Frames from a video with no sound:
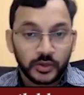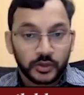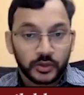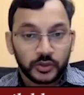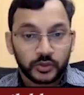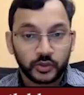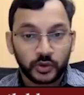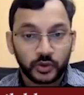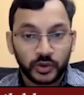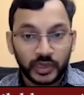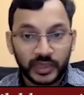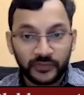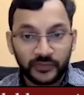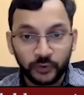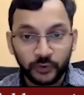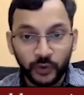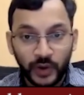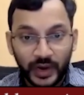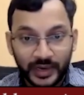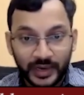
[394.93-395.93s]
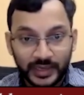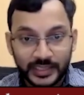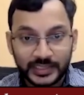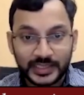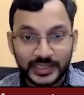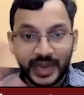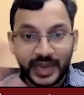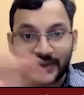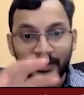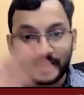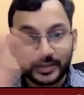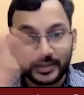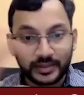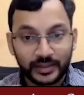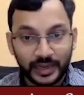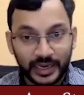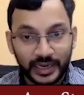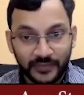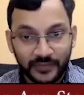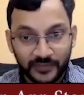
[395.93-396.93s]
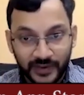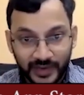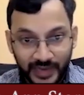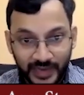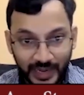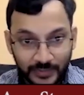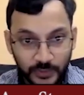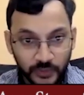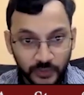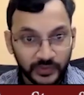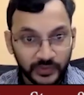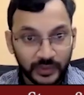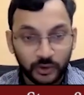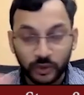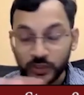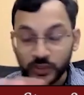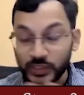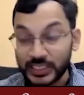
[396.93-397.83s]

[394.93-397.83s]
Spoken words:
So if you understand the three different types of echoes,